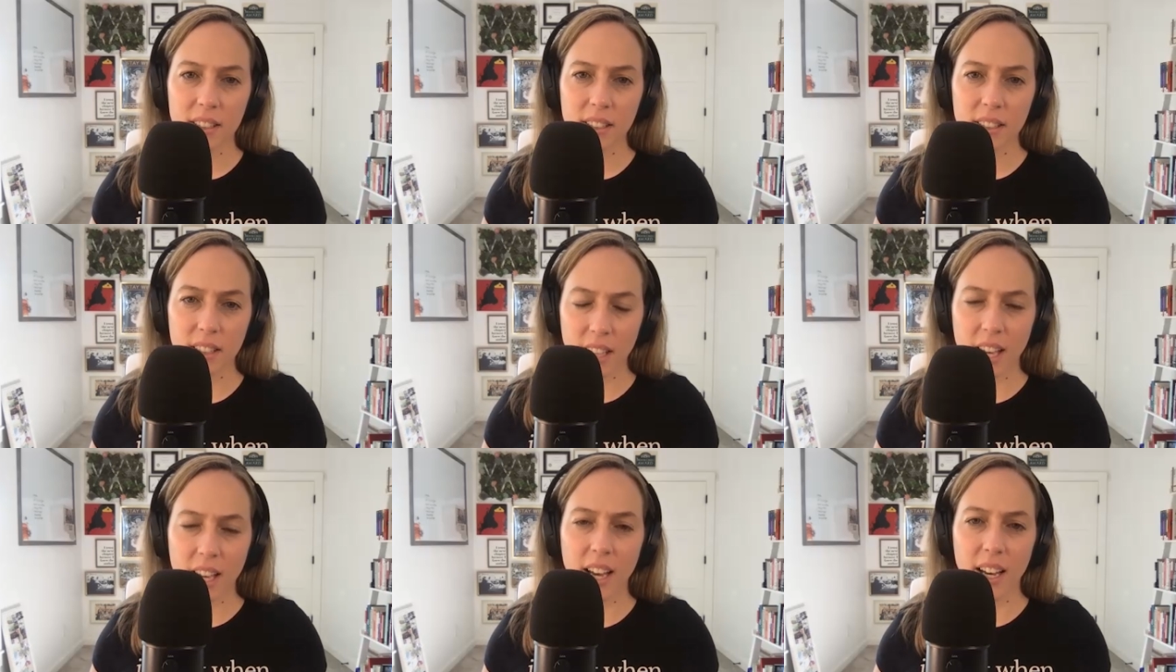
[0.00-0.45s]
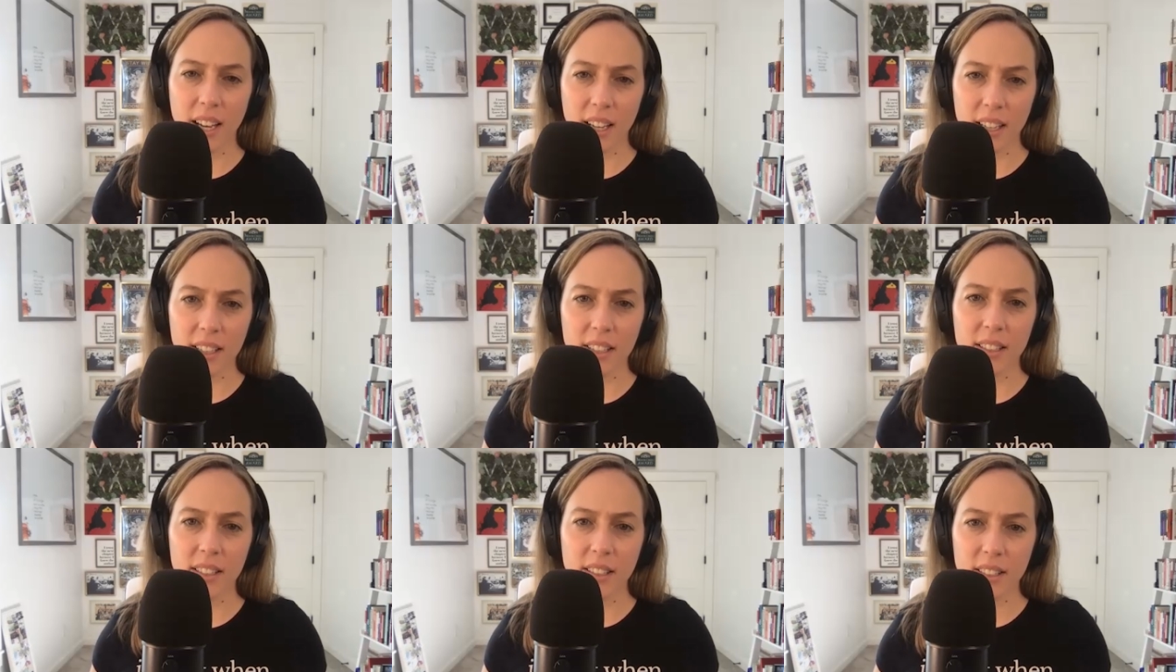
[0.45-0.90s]
Yeah.
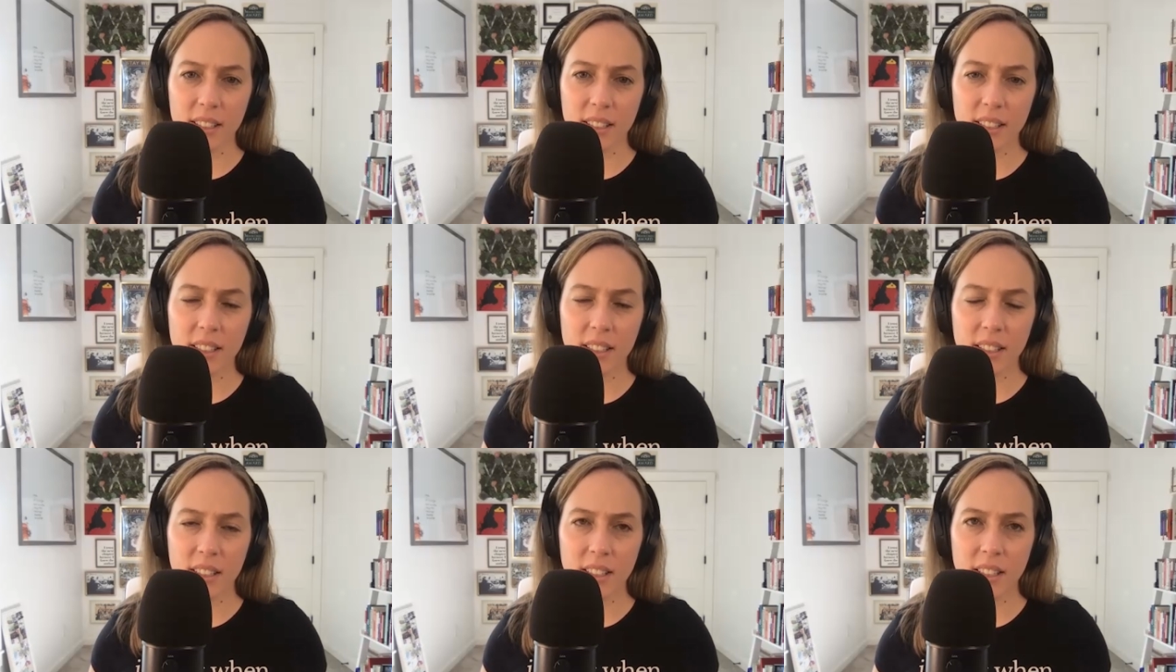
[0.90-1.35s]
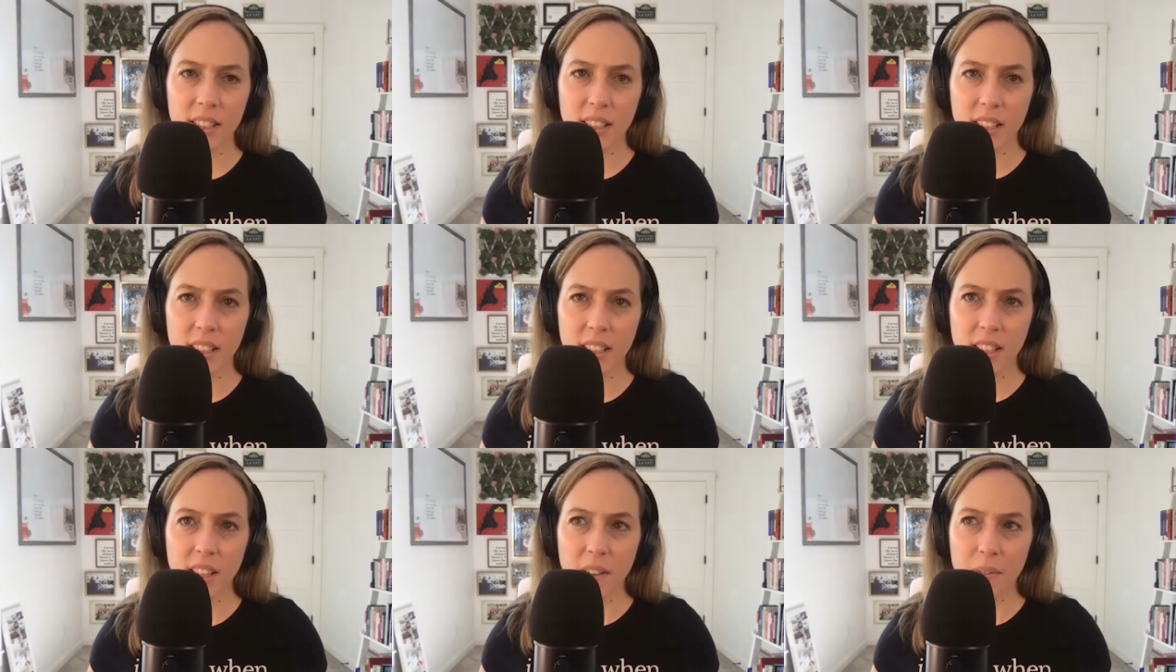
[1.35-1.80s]

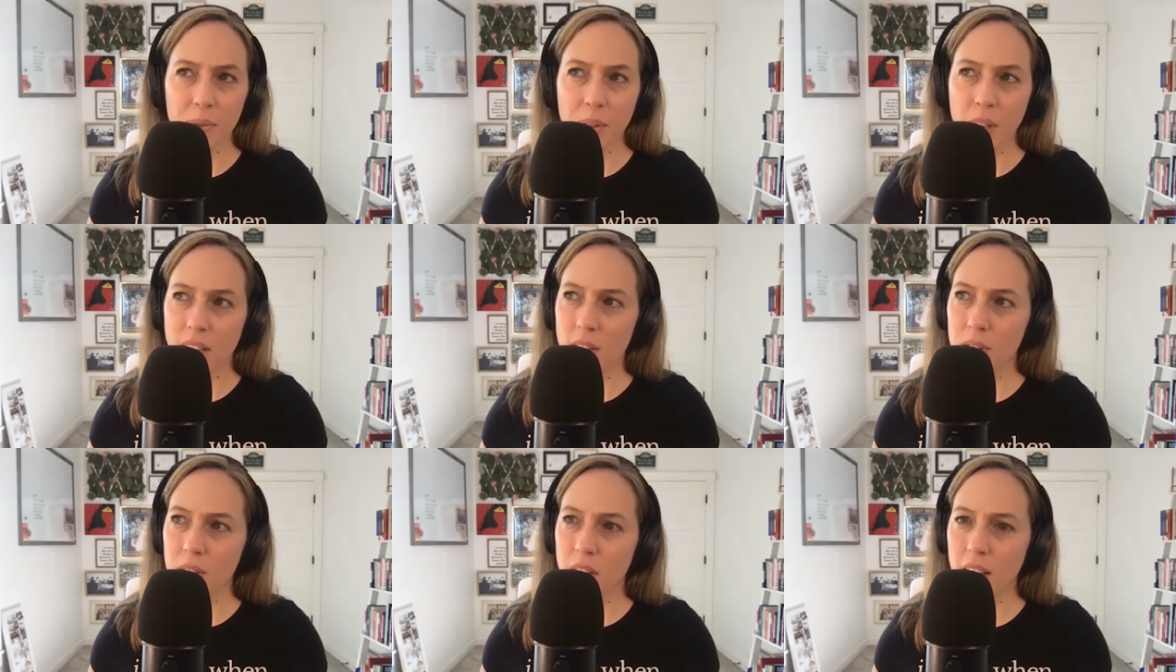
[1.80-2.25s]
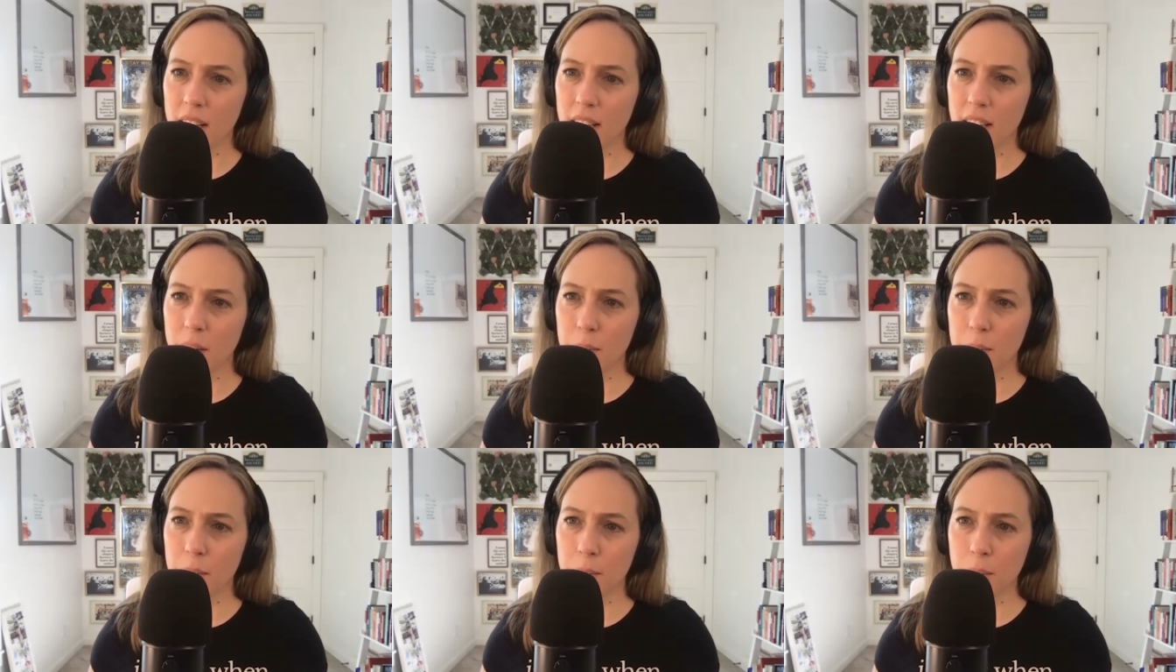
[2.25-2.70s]
Can you talk a
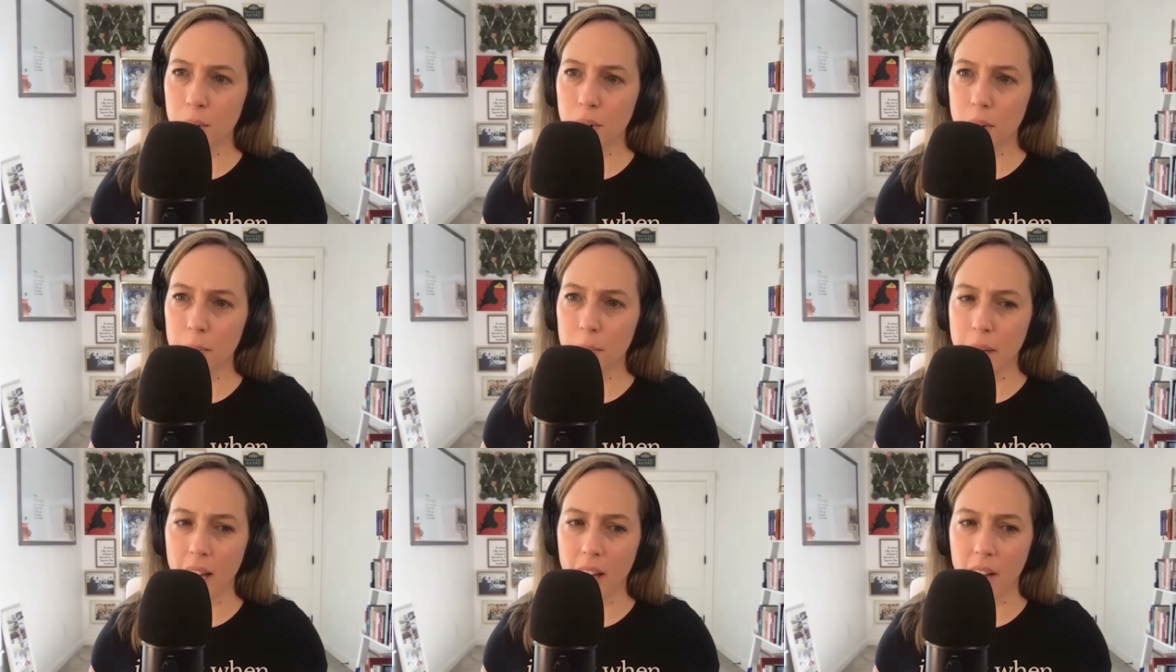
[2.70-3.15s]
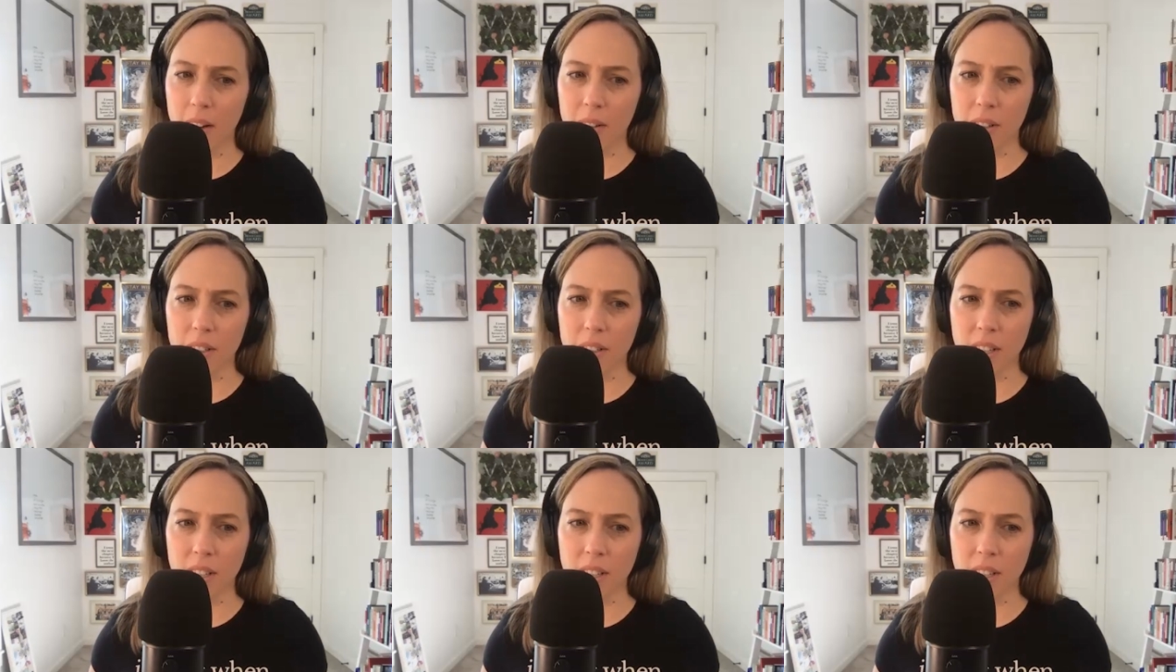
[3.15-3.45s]
little bit more about